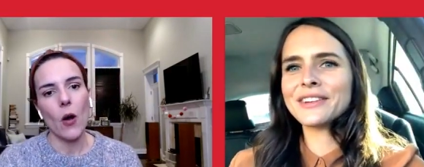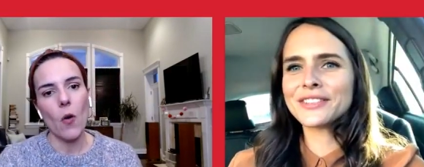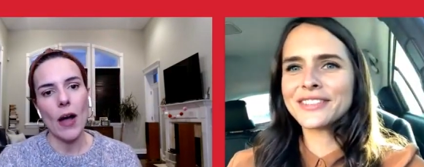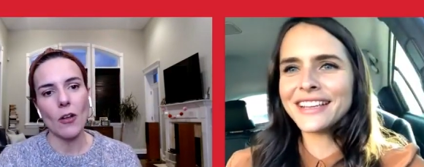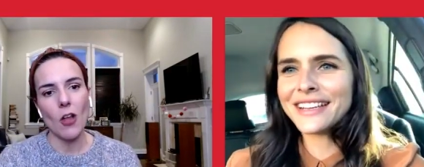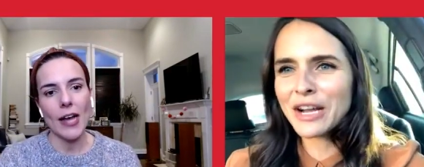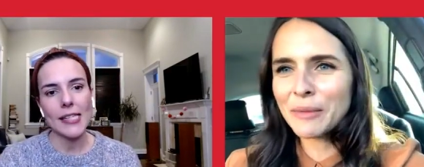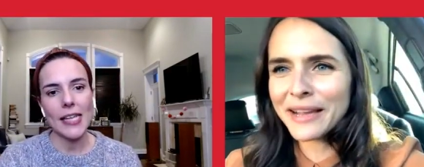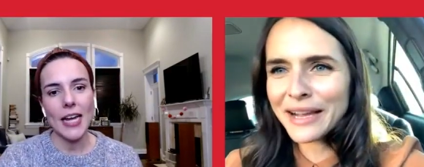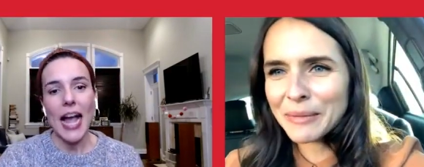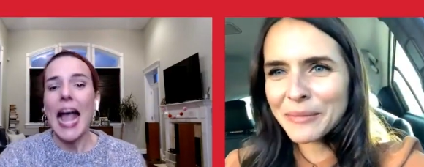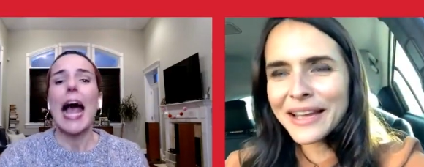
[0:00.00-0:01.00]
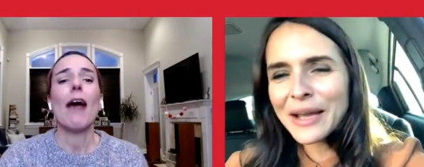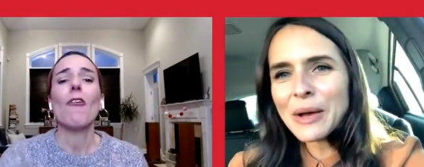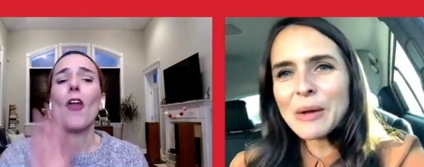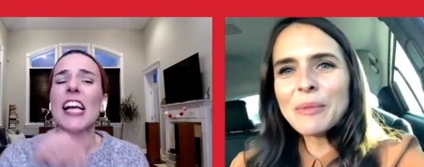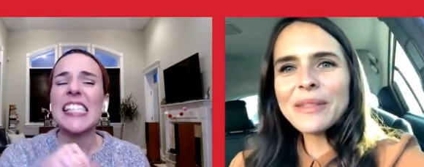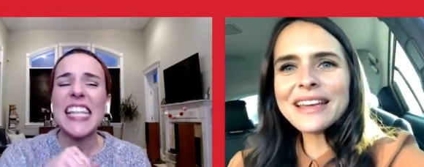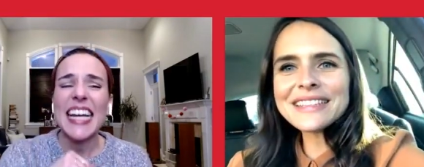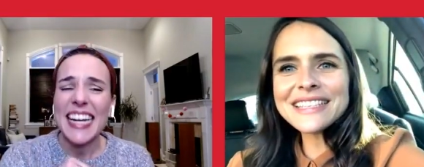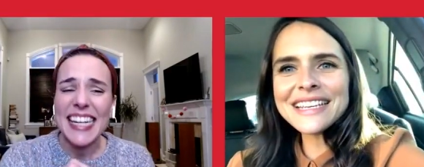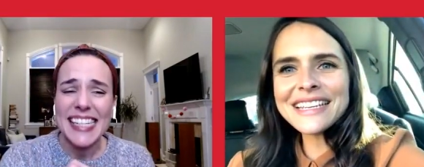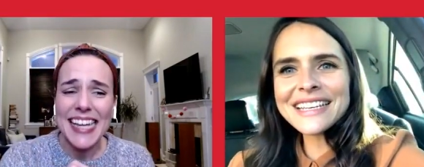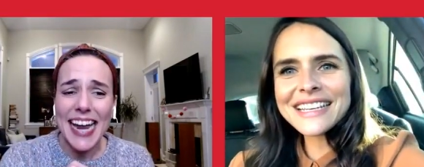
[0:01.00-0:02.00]
Speaker 1: How long is it? How long is it going to
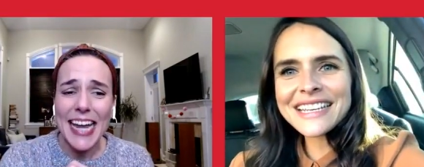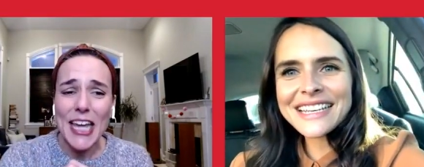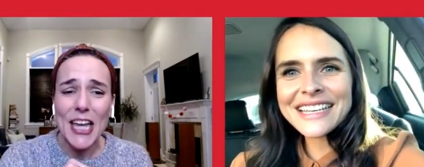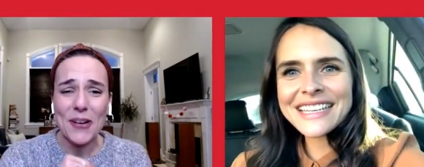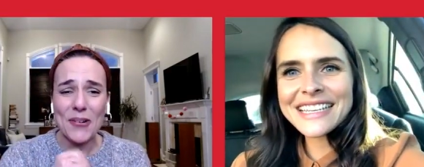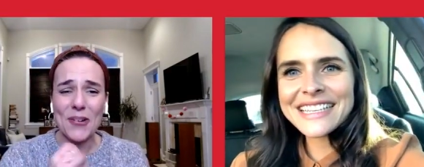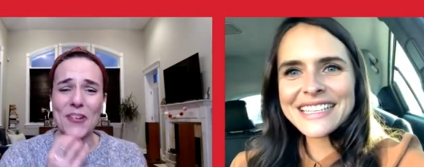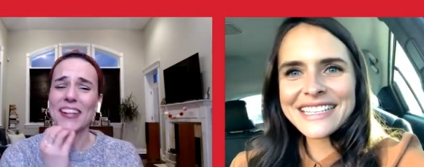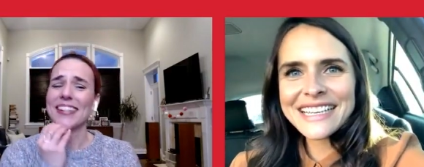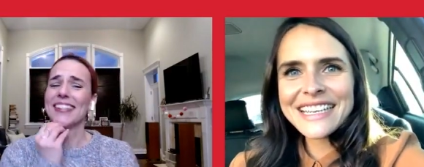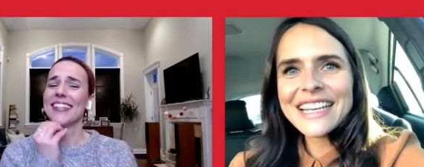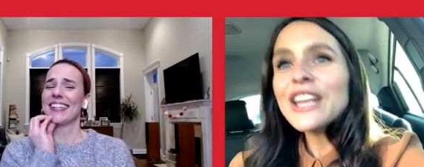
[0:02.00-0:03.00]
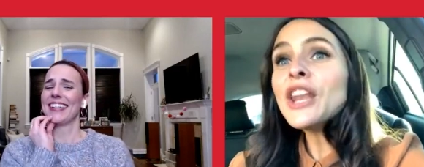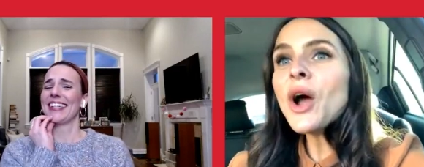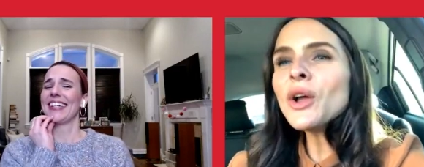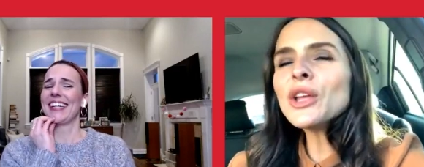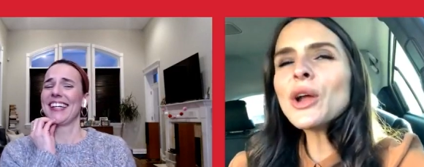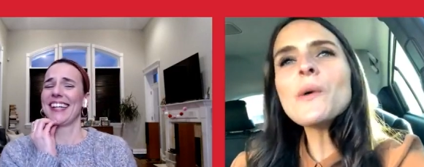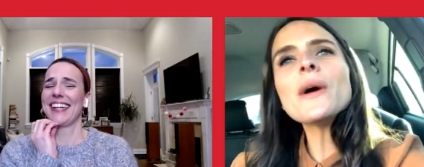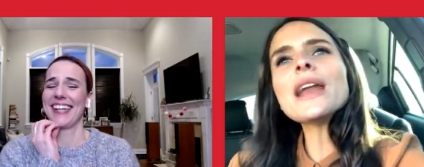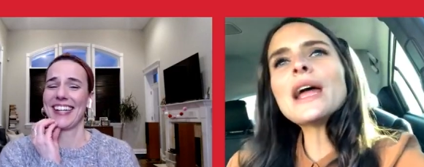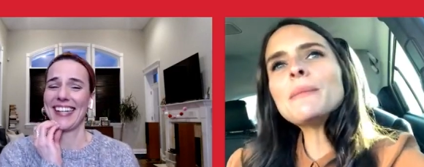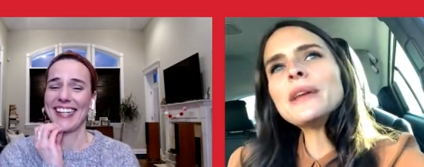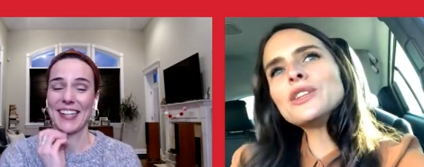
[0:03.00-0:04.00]
take you?
Speaker 2: No, you know what?
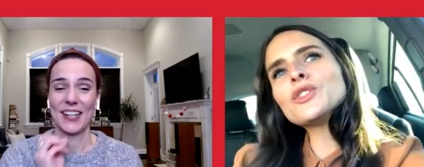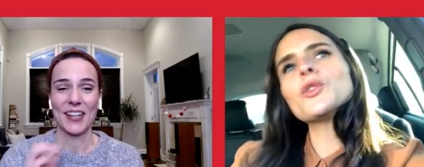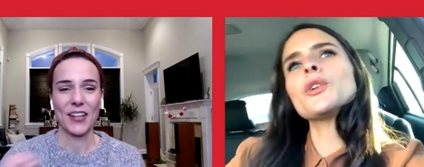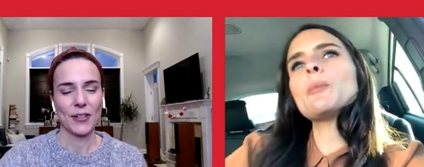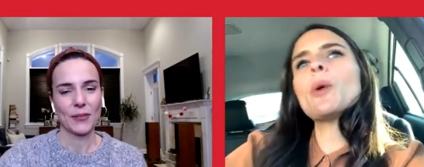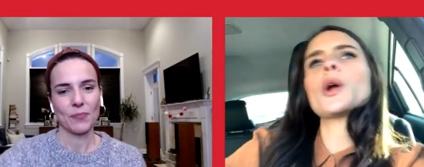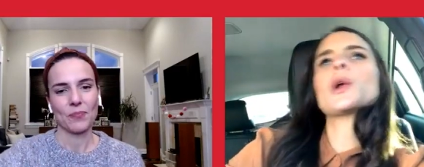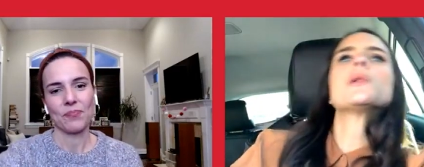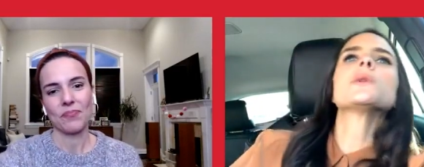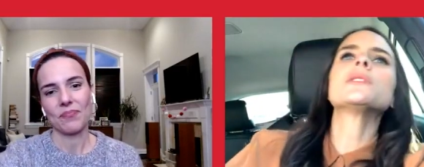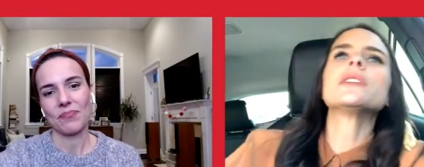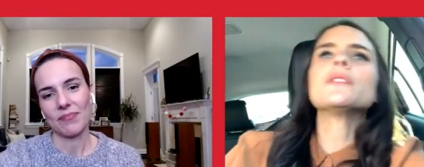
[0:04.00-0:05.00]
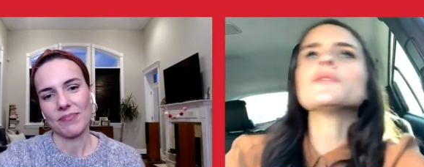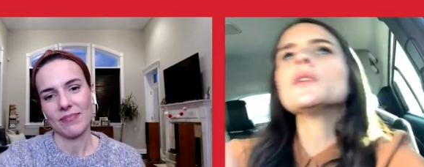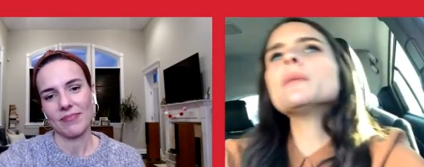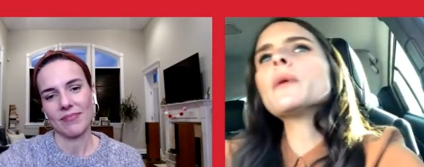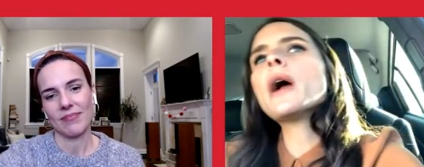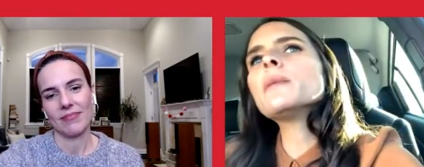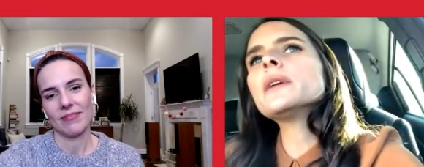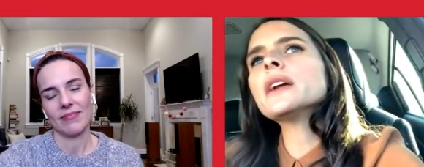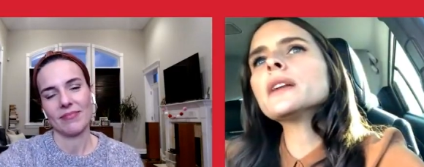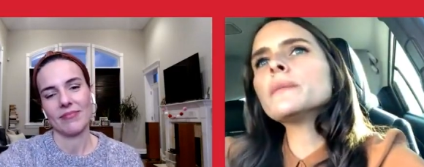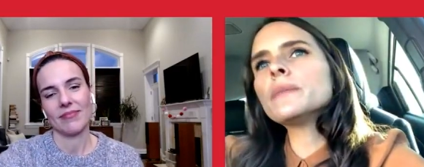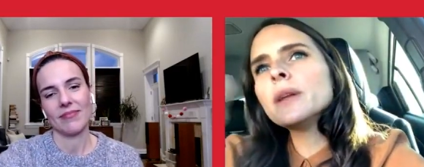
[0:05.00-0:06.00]
I made sure to park close enough, so I'm probably going
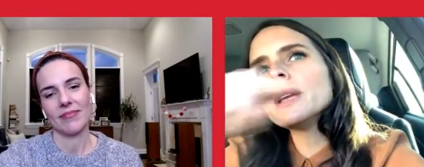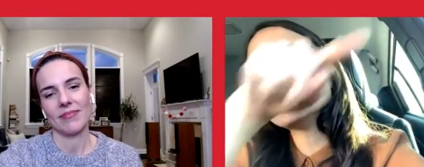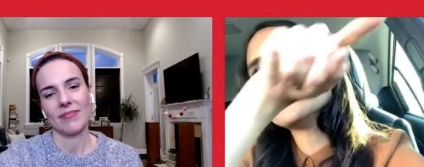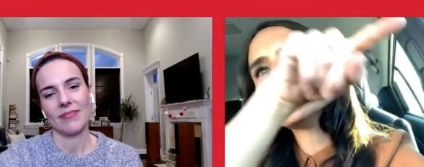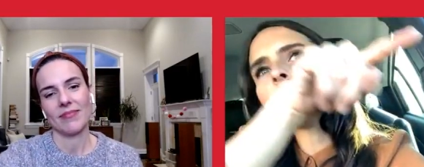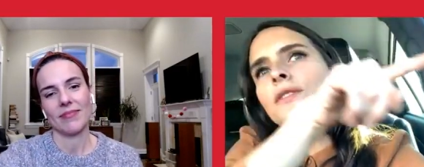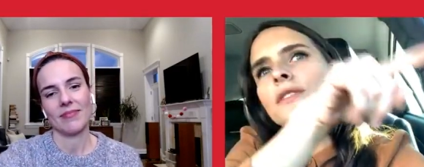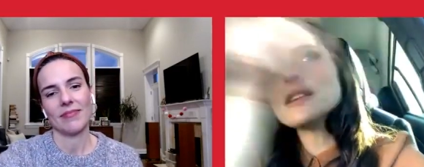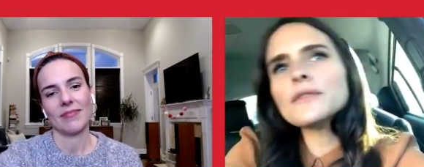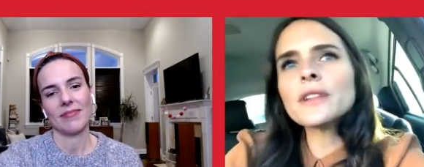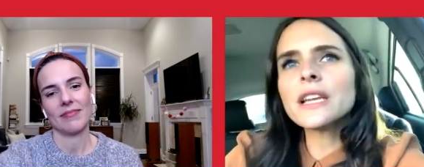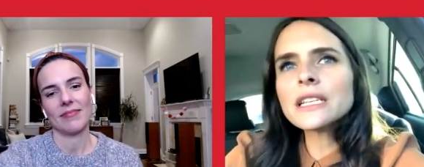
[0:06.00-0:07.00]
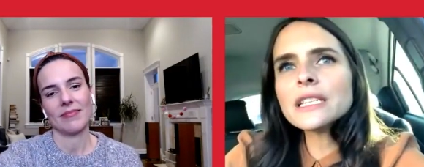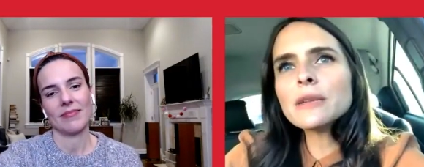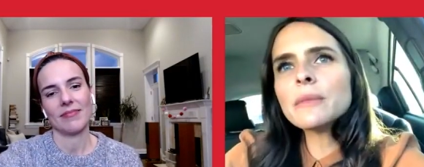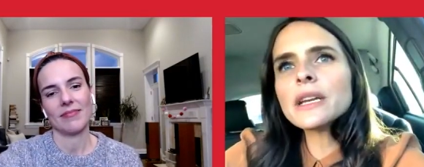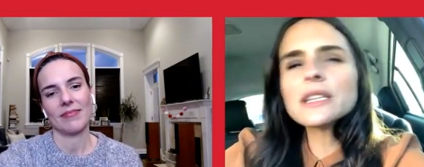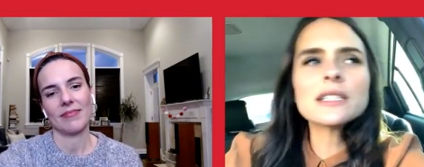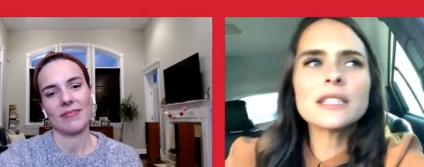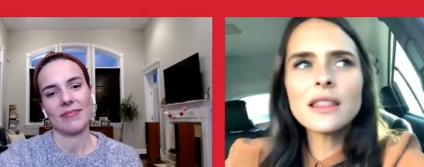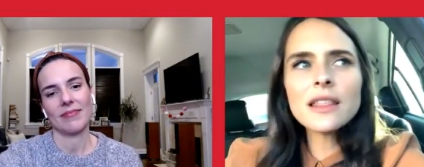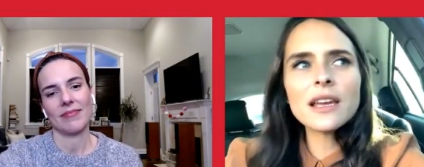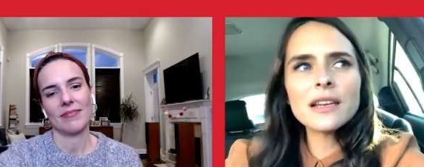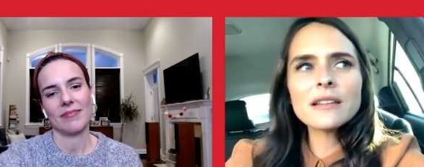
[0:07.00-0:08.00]
to be in the interstate for like ten minutes and
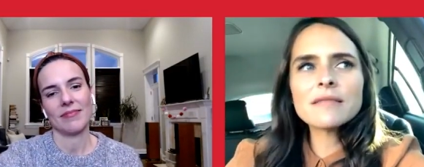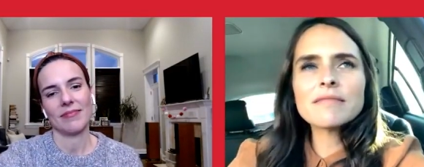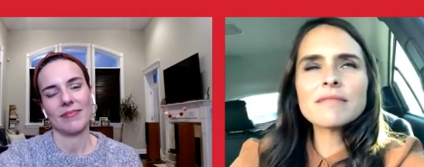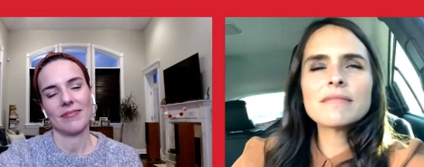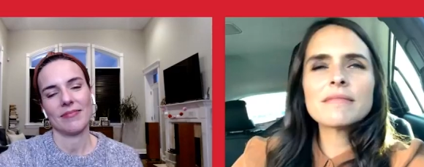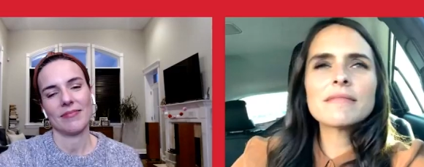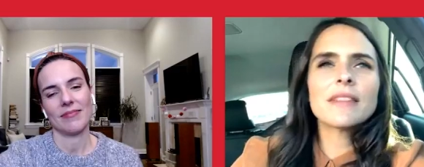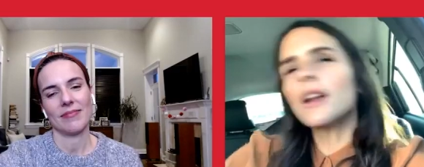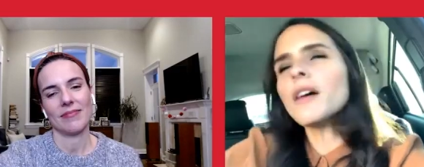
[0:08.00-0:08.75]
then get